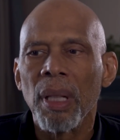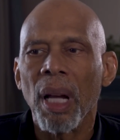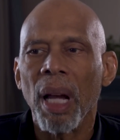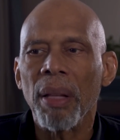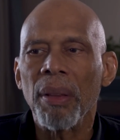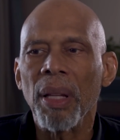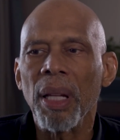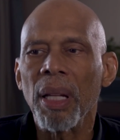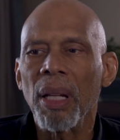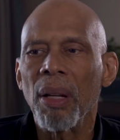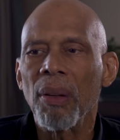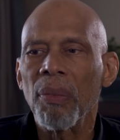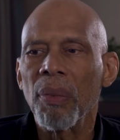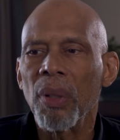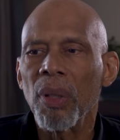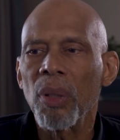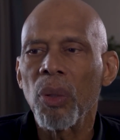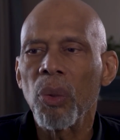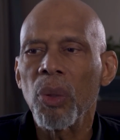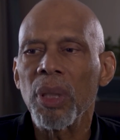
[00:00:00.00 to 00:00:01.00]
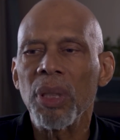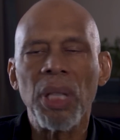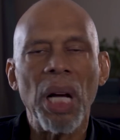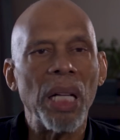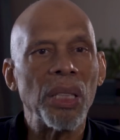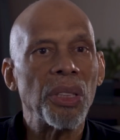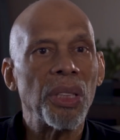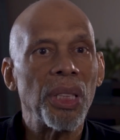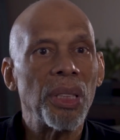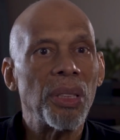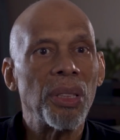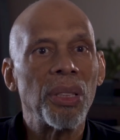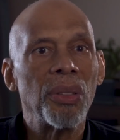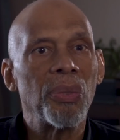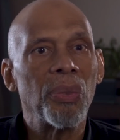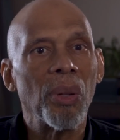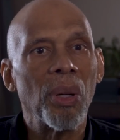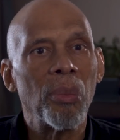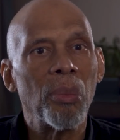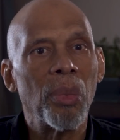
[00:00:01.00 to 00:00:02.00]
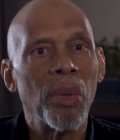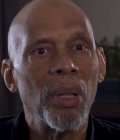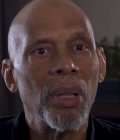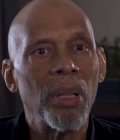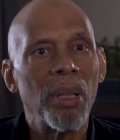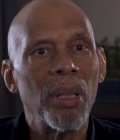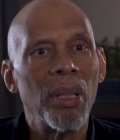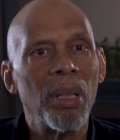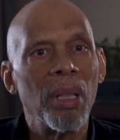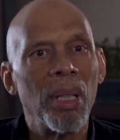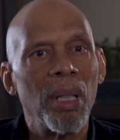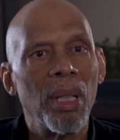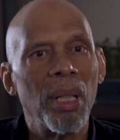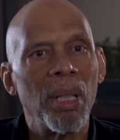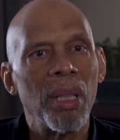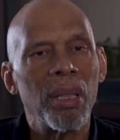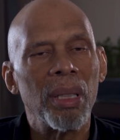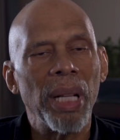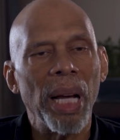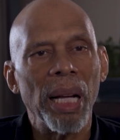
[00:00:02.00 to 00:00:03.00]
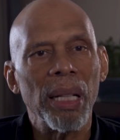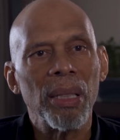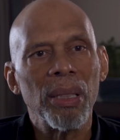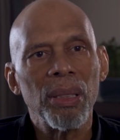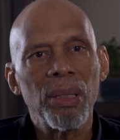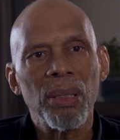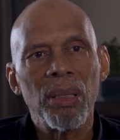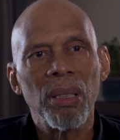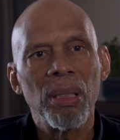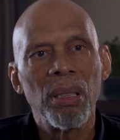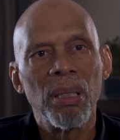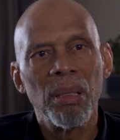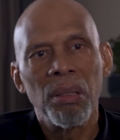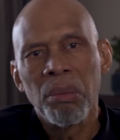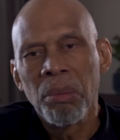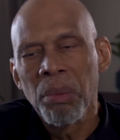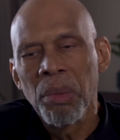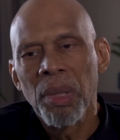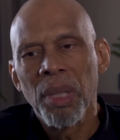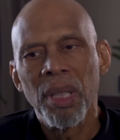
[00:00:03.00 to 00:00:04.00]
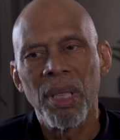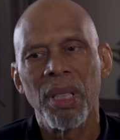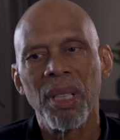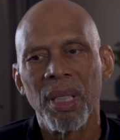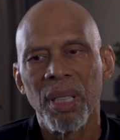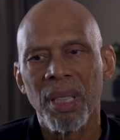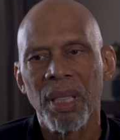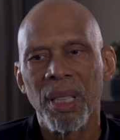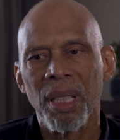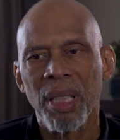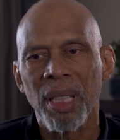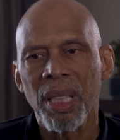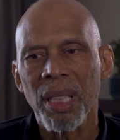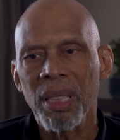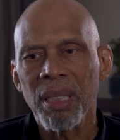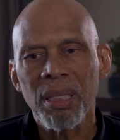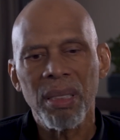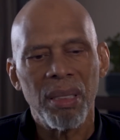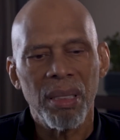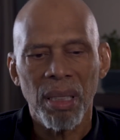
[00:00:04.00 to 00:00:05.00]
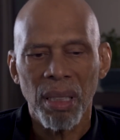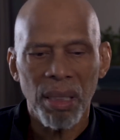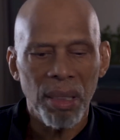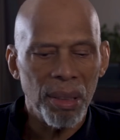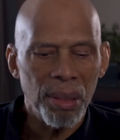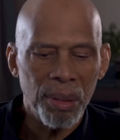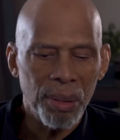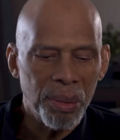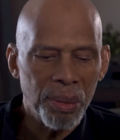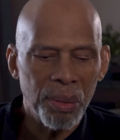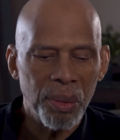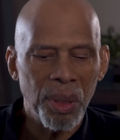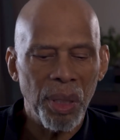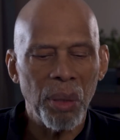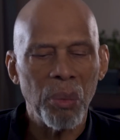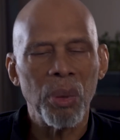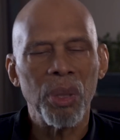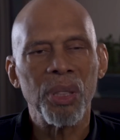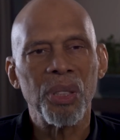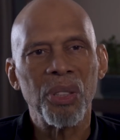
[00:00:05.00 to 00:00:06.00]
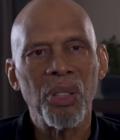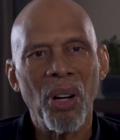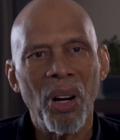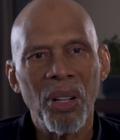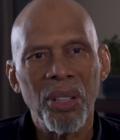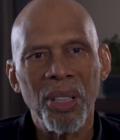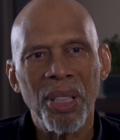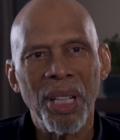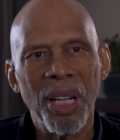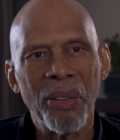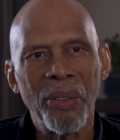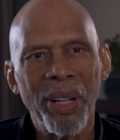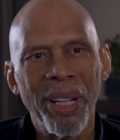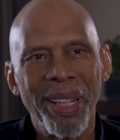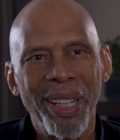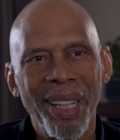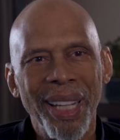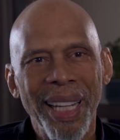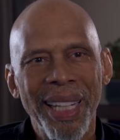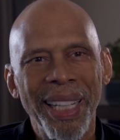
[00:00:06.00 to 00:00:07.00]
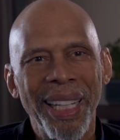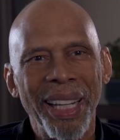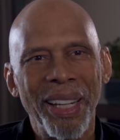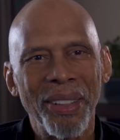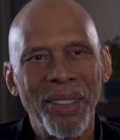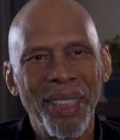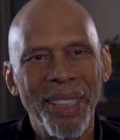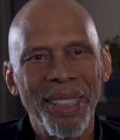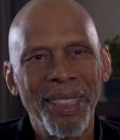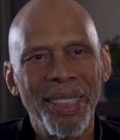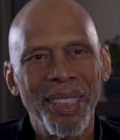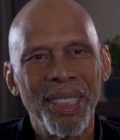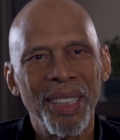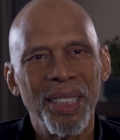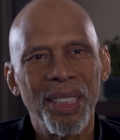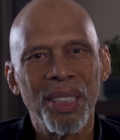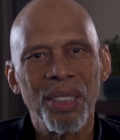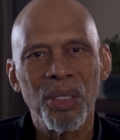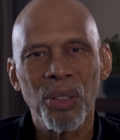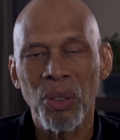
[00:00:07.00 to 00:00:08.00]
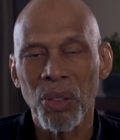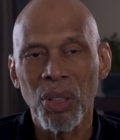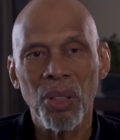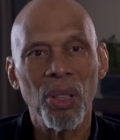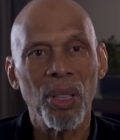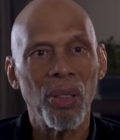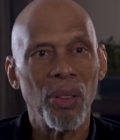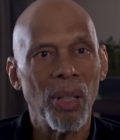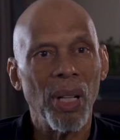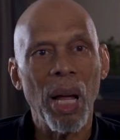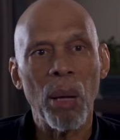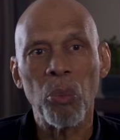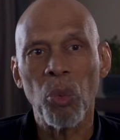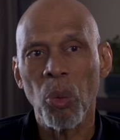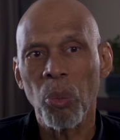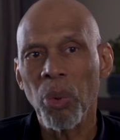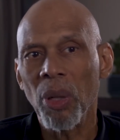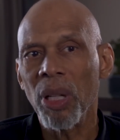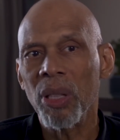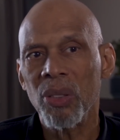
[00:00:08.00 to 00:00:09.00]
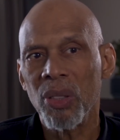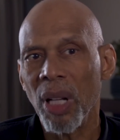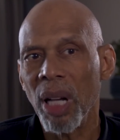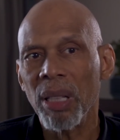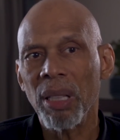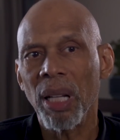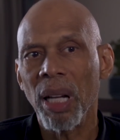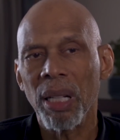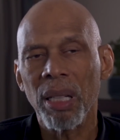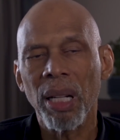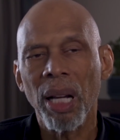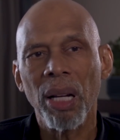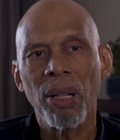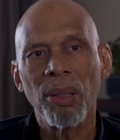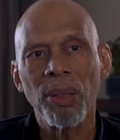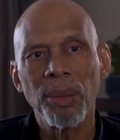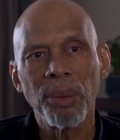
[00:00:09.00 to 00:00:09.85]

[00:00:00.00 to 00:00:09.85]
I think of Luka Doncic from Dallas. He would have started in any era. So, you know, there are a lot more players like that now.